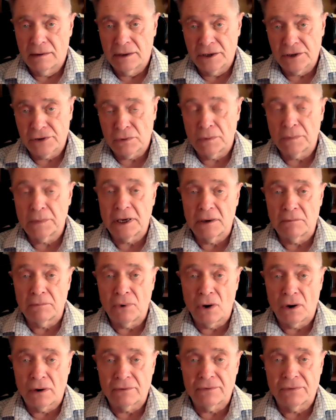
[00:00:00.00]
This will be
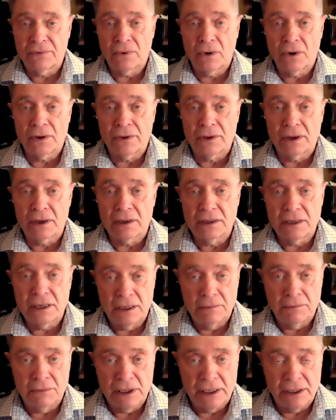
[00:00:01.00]
important for the
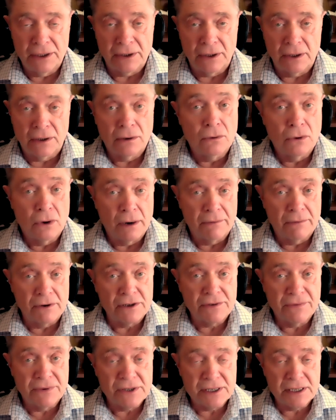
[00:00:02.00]
team leader or whoever
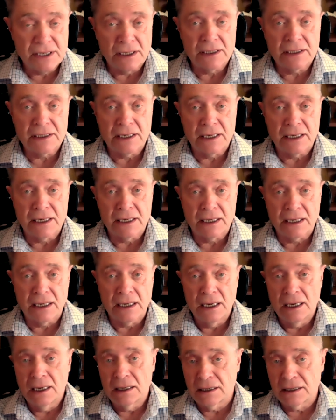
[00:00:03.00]
is facilitating
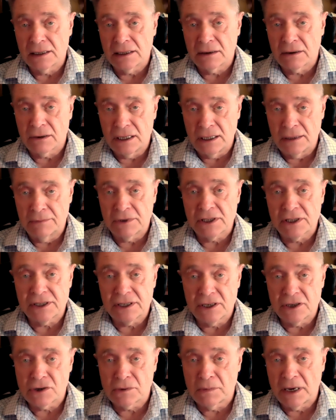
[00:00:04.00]
the team
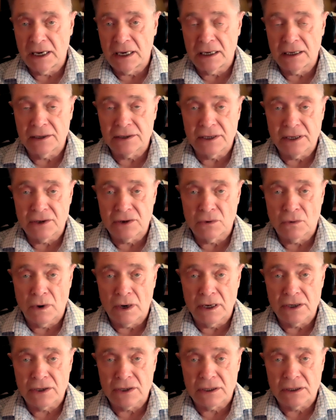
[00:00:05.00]
decision-making
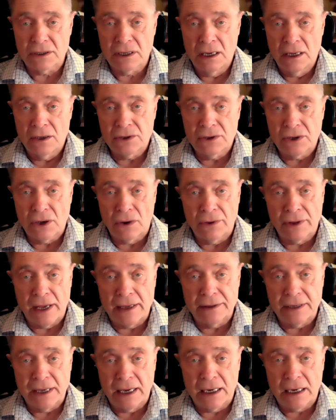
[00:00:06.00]
situation so
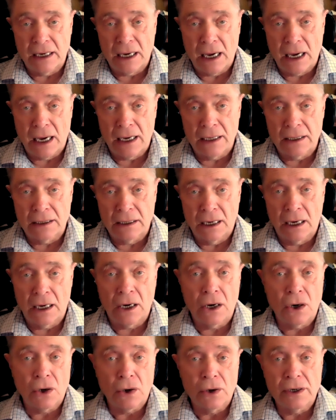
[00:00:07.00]
that they can
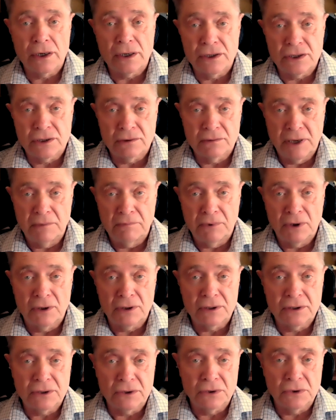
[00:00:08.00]
encourage
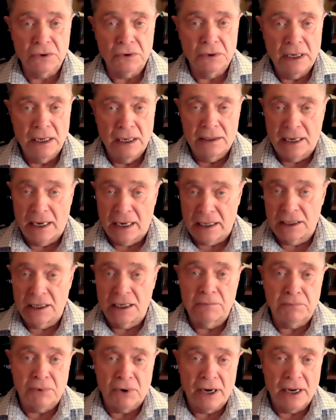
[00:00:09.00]
people to take a
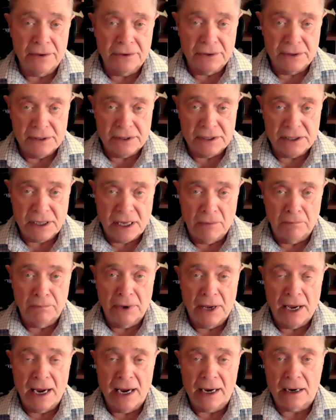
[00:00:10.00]
deep breath, step
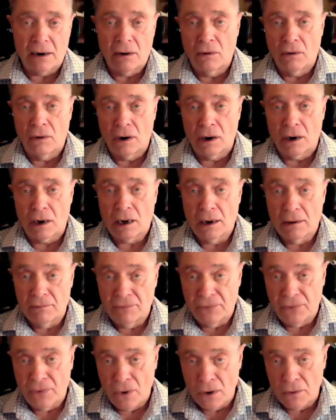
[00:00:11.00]
back, or come
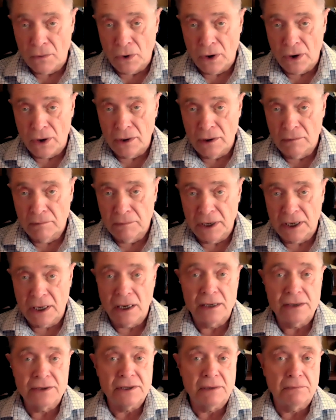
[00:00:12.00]
forward
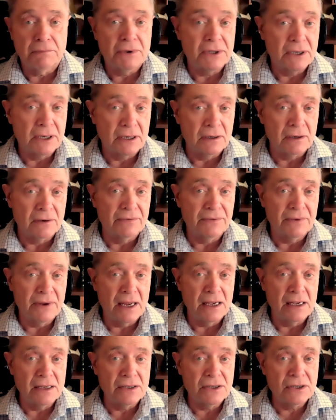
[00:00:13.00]
because the particular
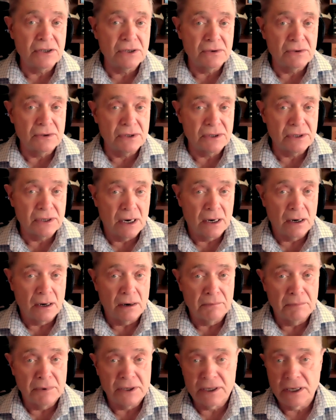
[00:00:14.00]
phase suits
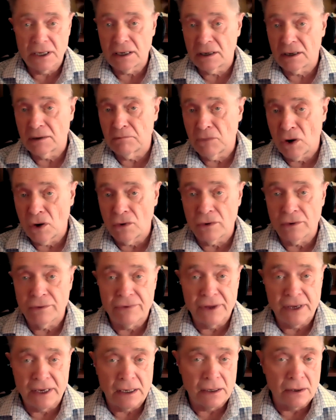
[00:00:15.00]
their particular mode of
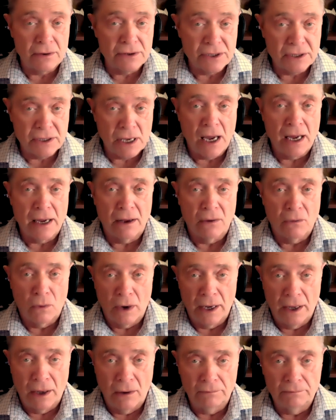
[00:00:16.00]
thinking or style
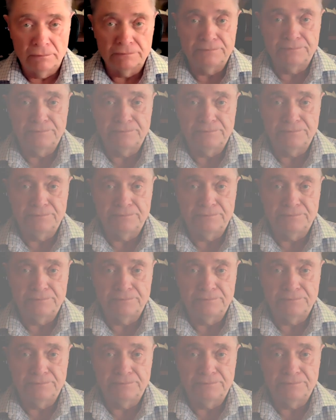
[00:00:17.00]
well.